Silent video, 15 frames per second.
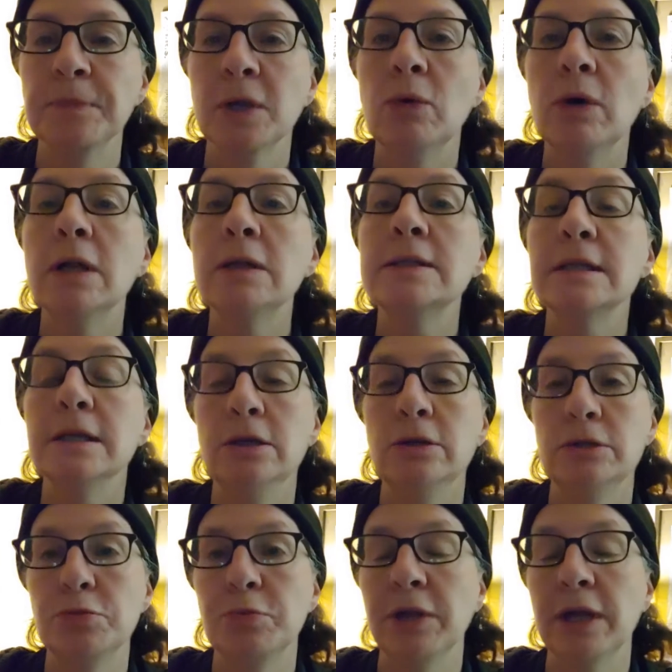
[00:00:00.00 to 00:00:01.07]
Well, it's a
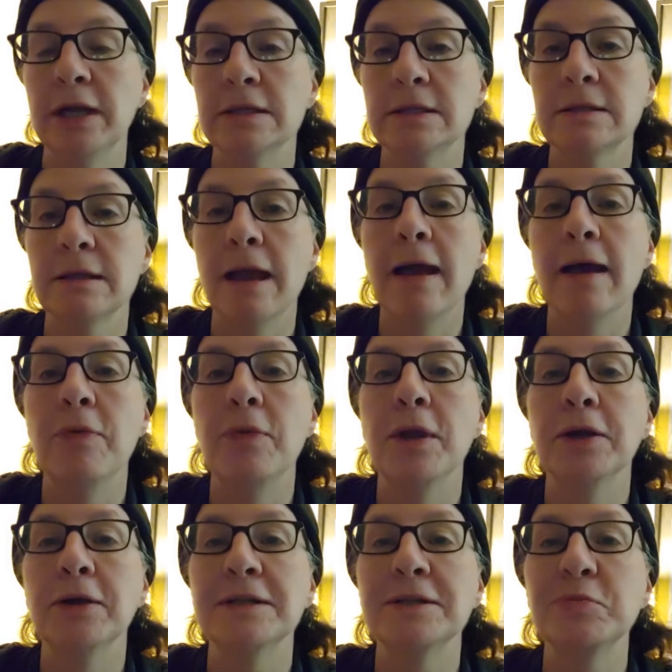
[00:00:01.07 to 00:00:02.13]
huge place and
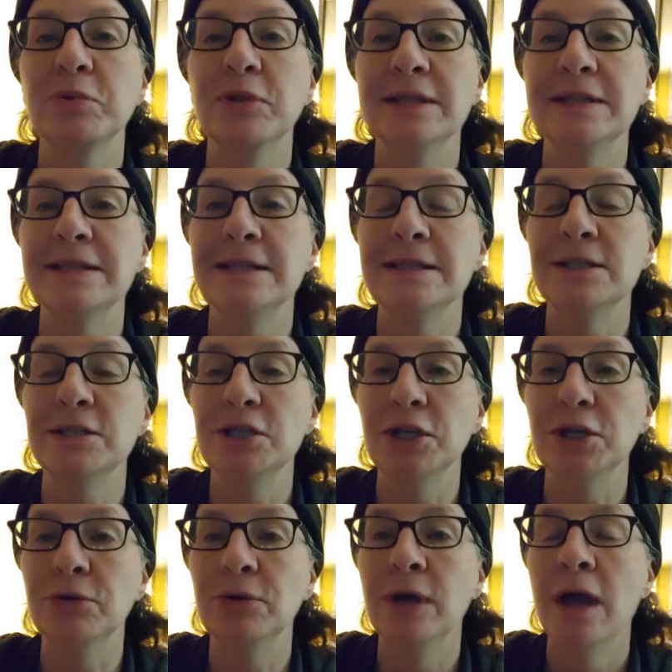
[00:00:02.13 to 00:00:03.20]
there is plenty to
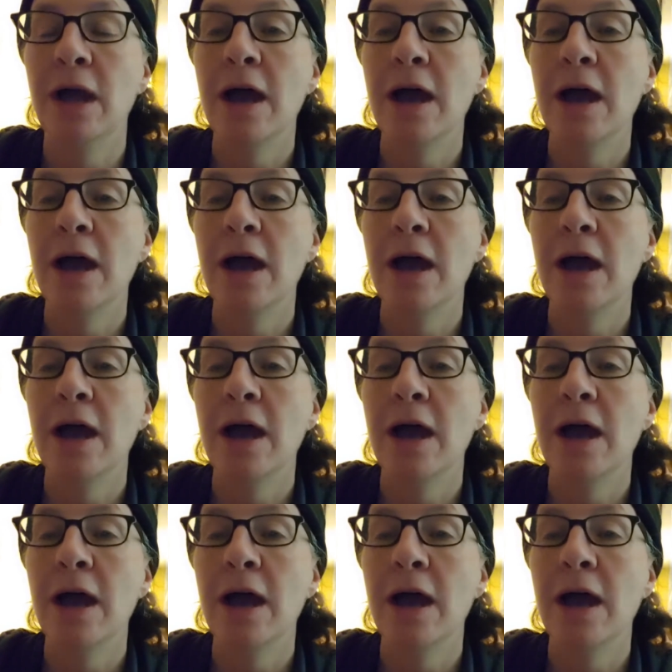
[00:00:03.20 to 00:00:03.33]
do.